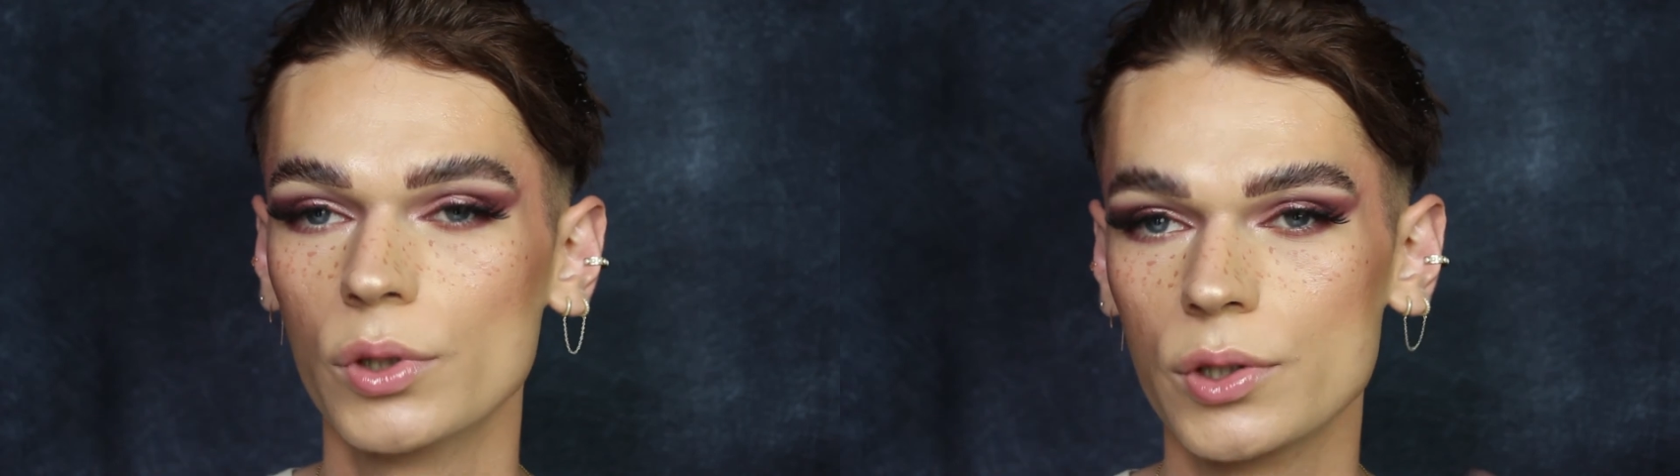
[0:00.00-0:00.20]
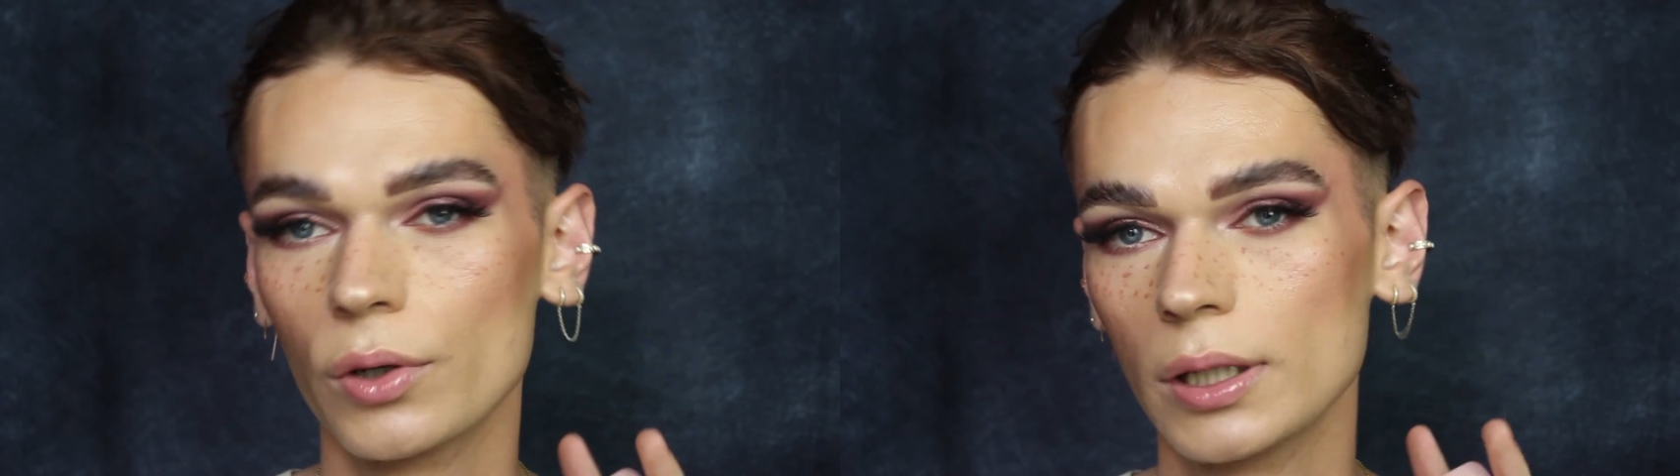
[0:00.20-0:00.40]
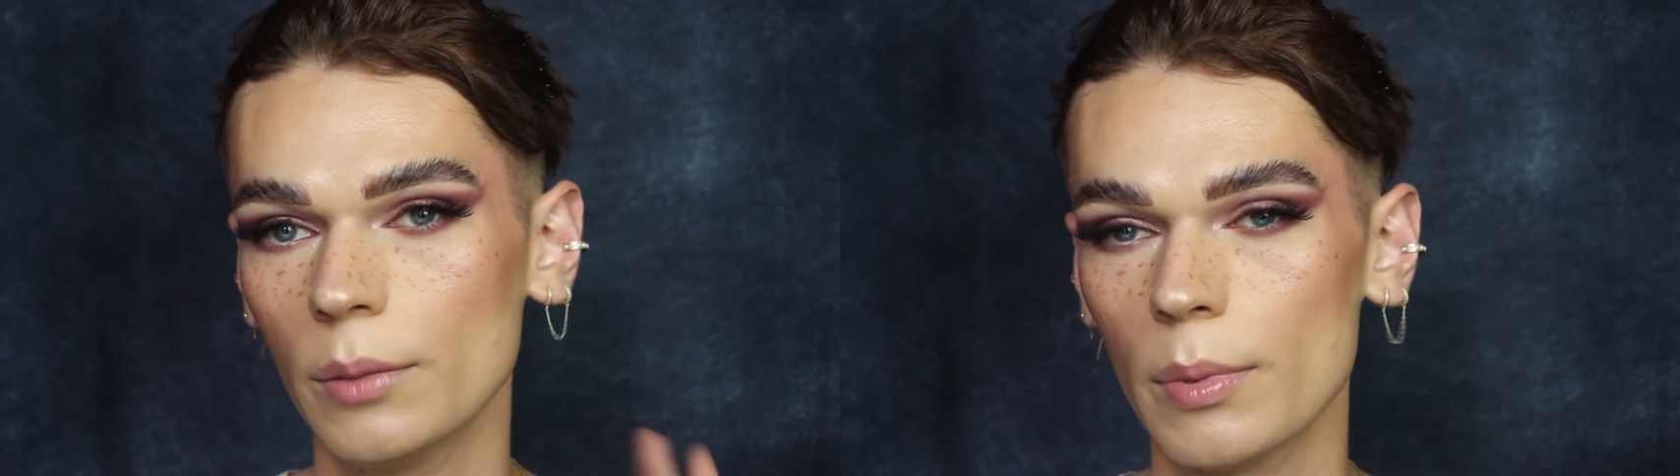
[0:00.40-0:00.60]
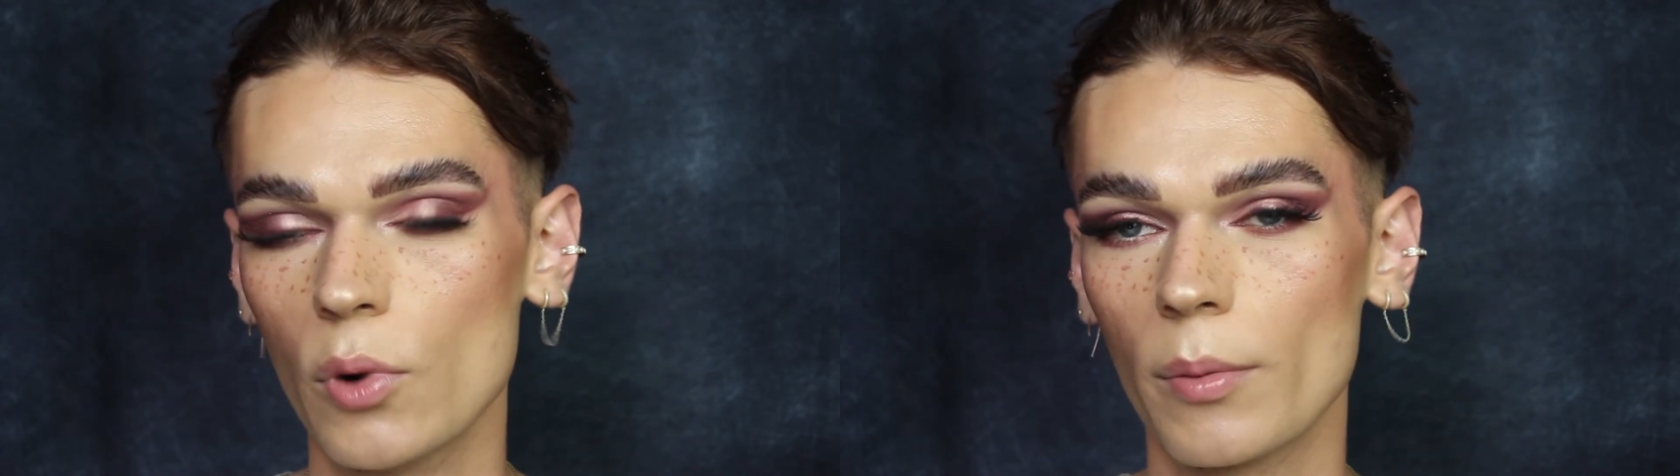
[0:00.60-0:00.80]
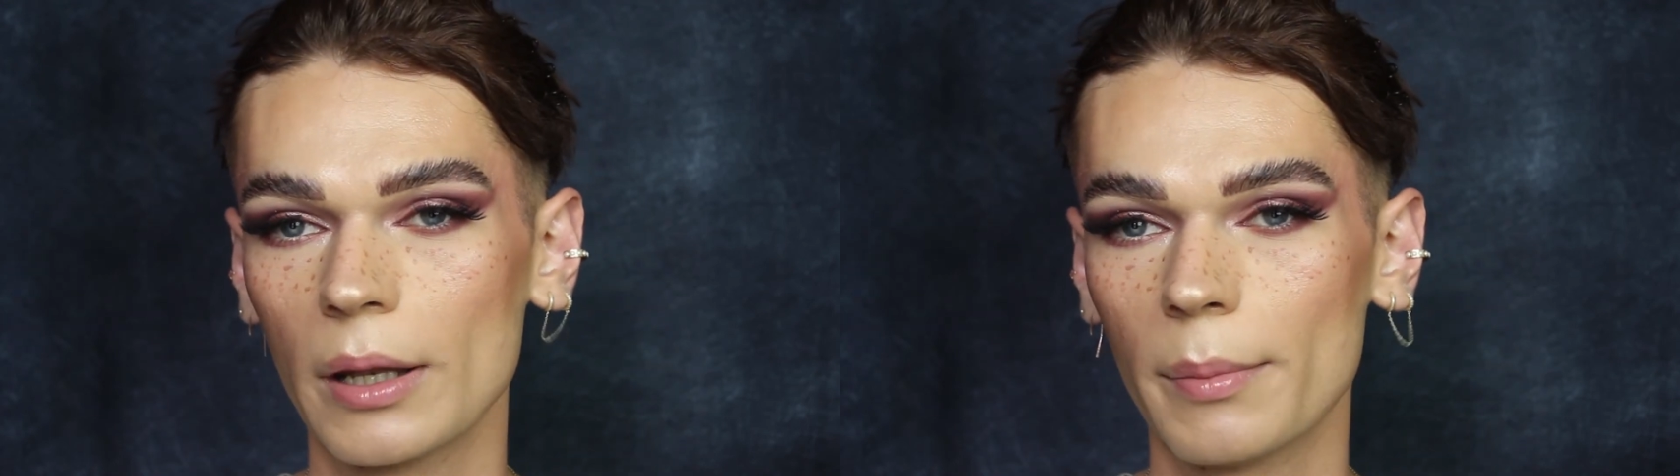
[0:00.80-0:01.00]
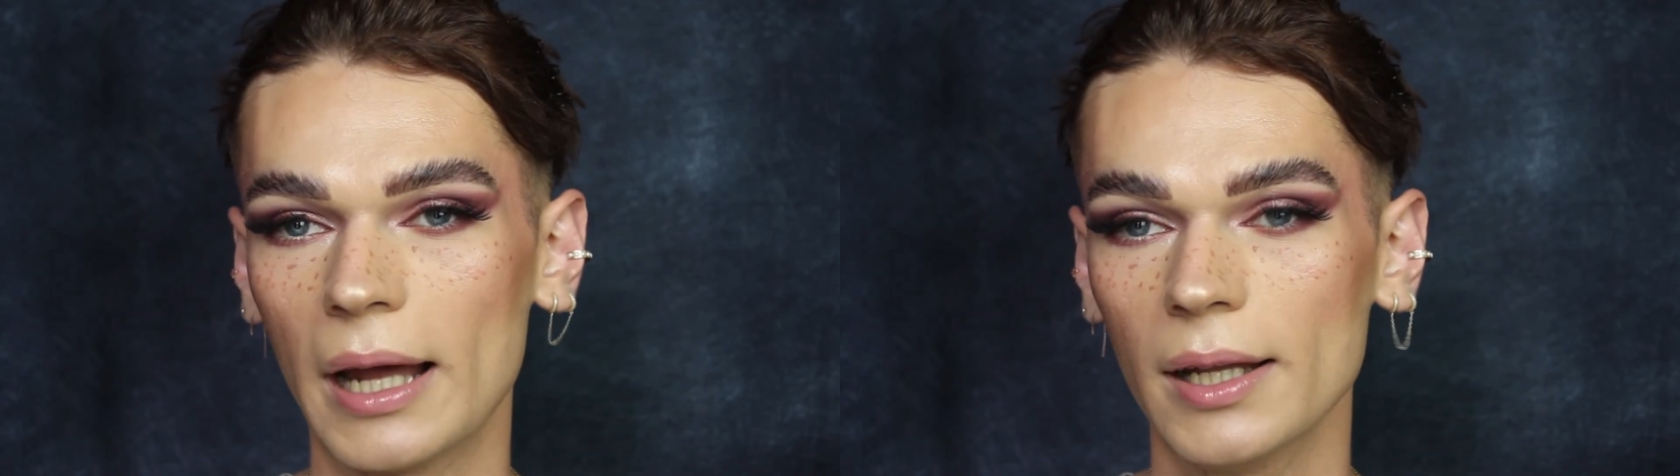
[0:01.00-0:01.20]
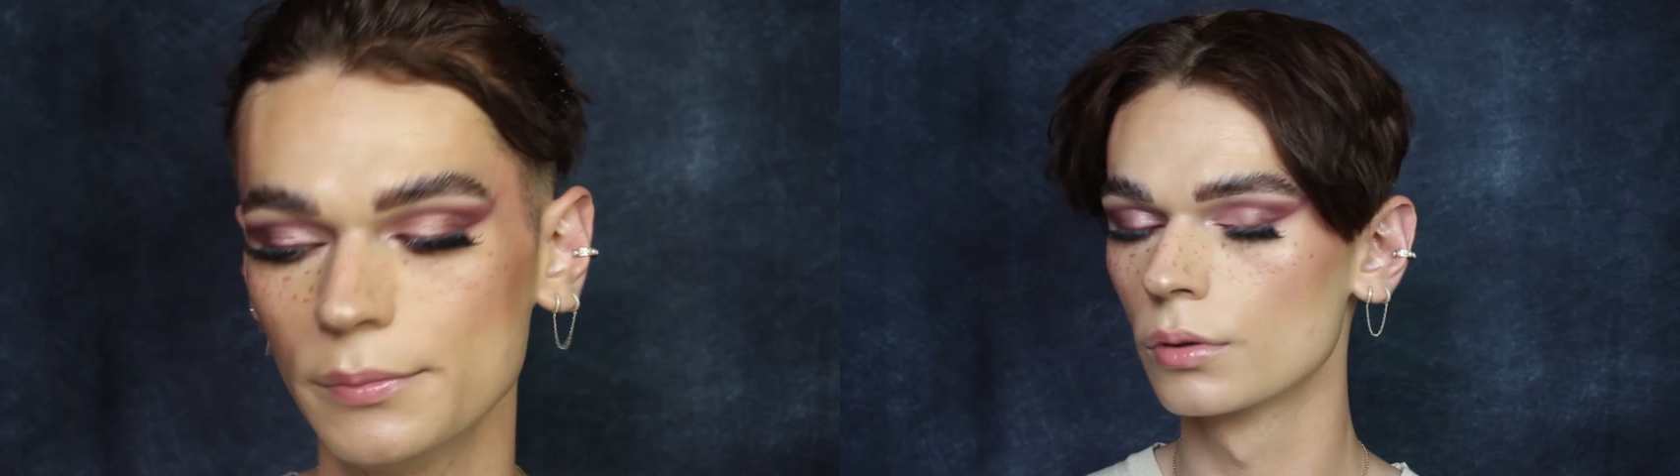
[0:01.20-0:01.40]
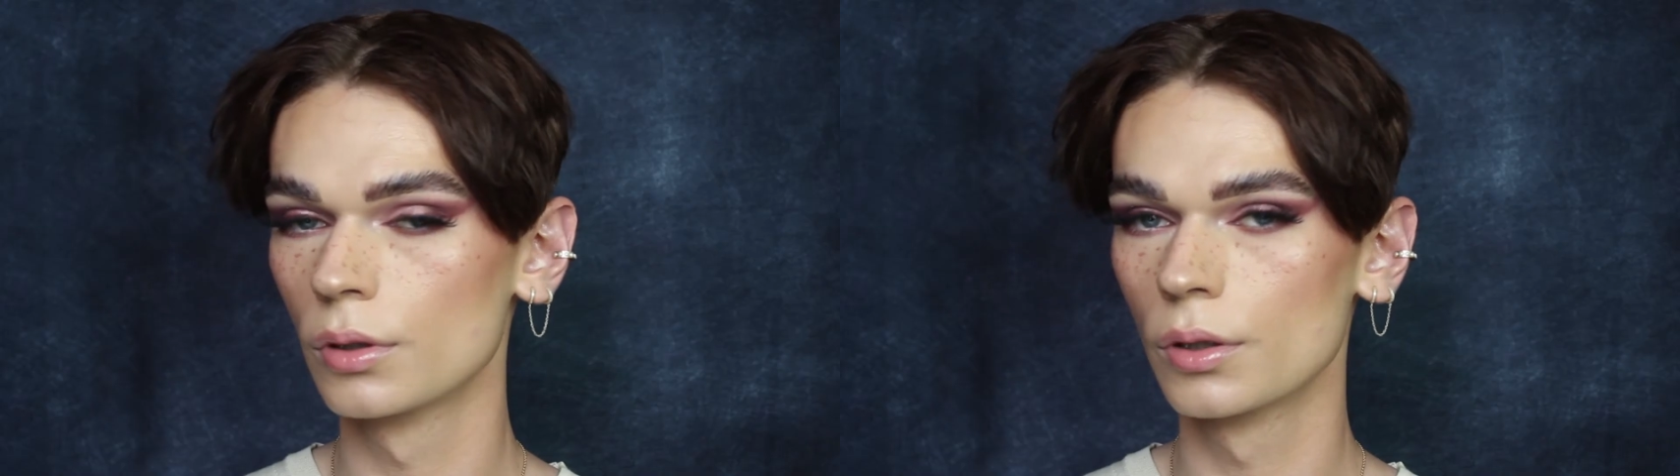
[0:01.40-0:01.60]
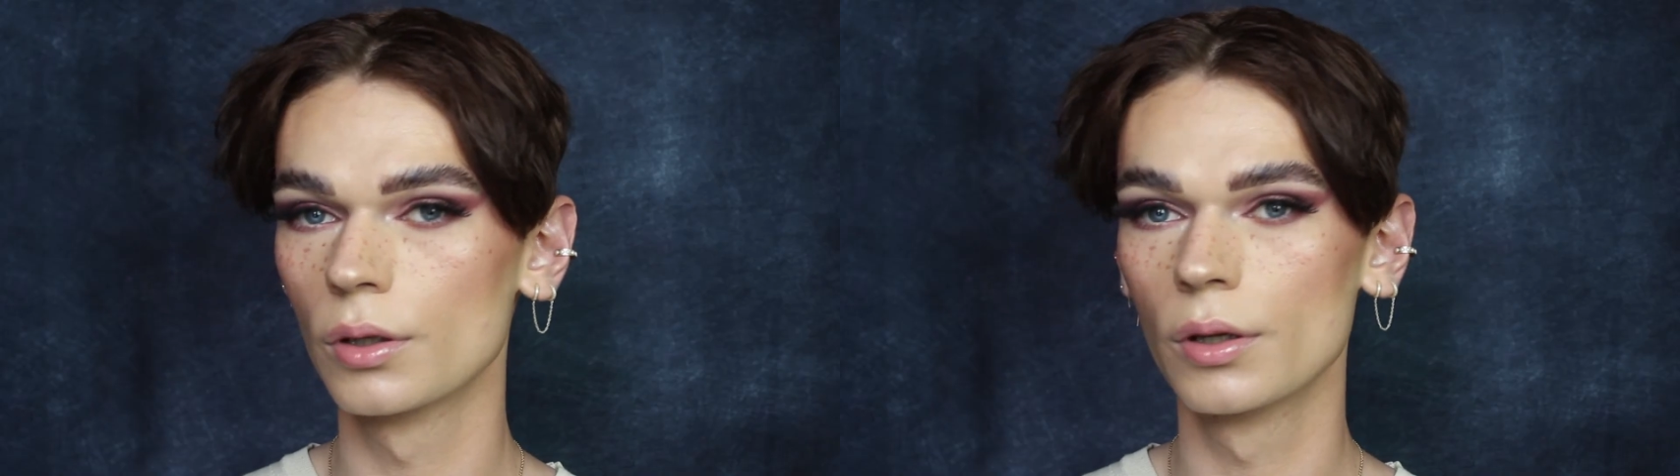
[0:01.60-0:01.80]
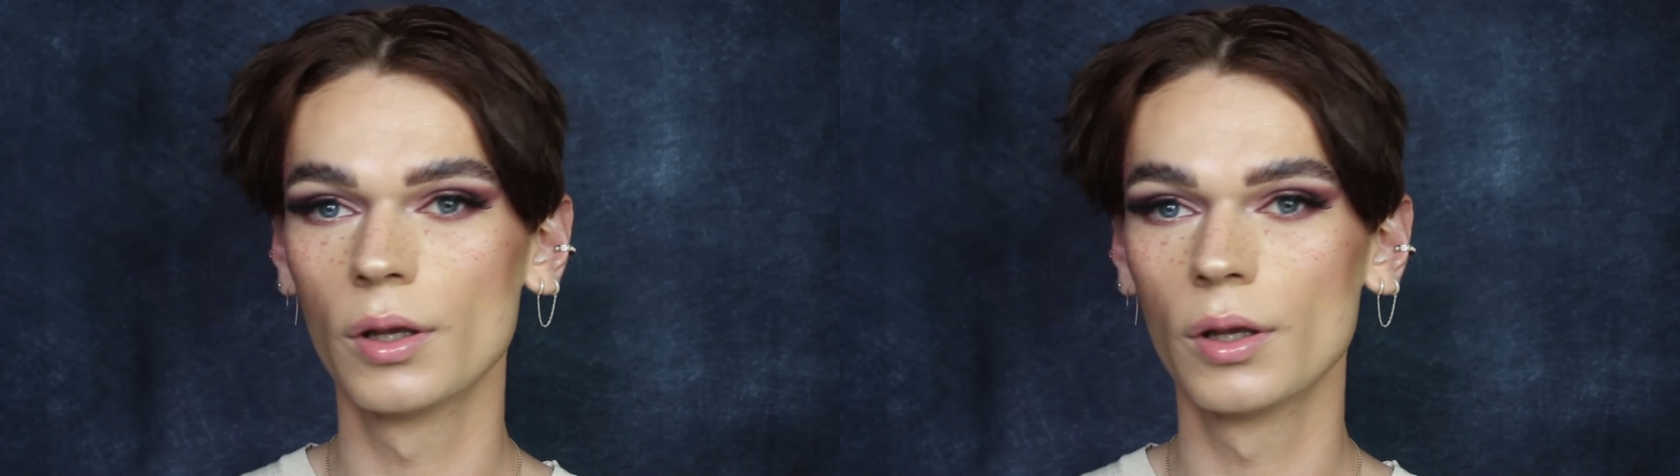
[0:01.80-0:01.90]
we'll talk a little bit more about the palette.